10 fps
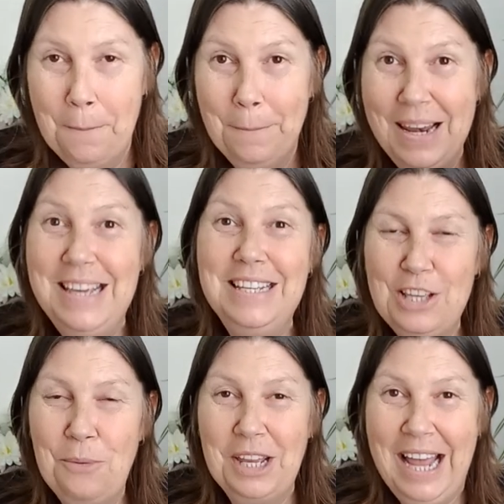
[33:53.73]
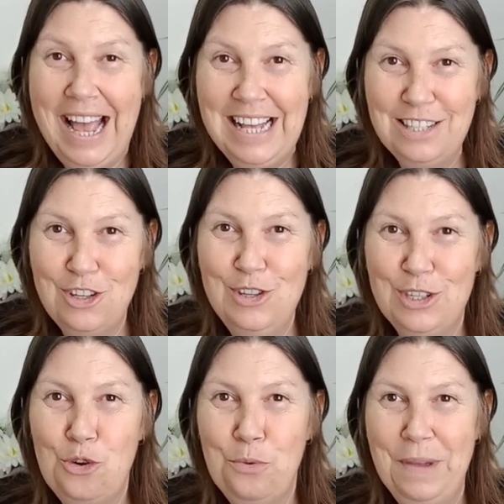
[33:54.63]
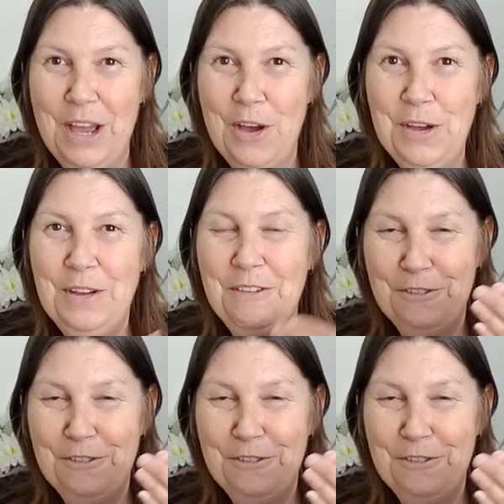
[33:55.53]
Please, I'm going to ask you, Scorpio,